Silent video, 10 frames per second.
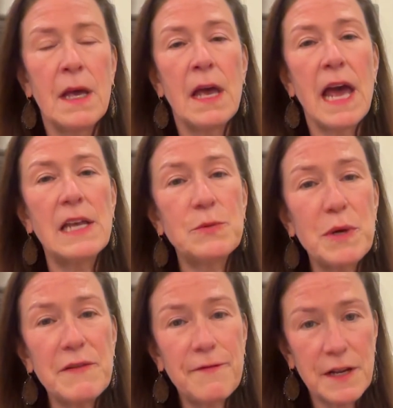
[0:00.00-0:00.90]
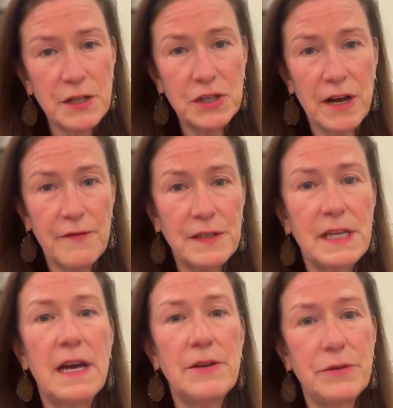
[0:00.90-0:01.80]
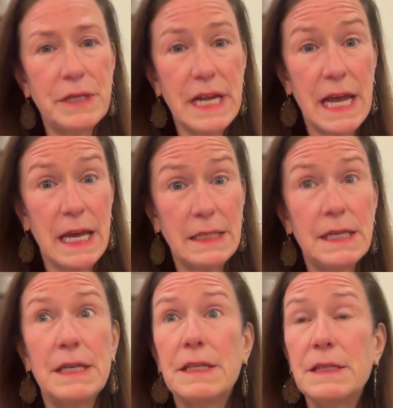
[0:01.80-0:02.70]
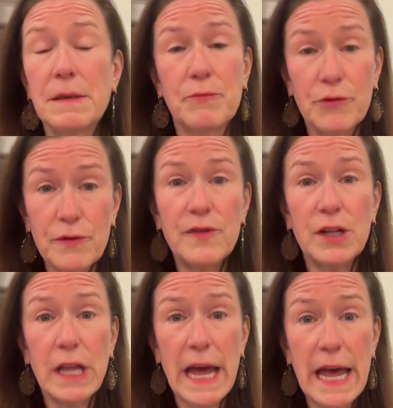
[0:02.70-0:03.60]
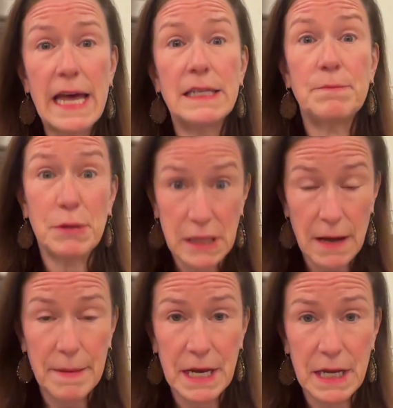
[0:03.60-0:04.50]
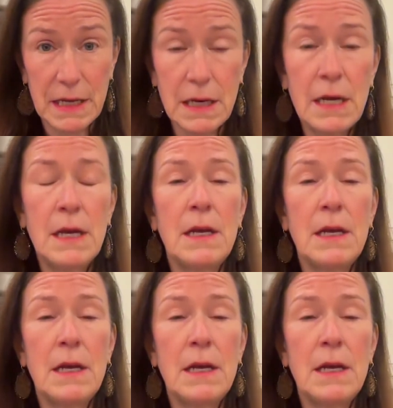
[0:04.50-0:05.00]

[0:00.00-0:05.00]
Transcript: As we finish off his 100 days, his approval has plummeted.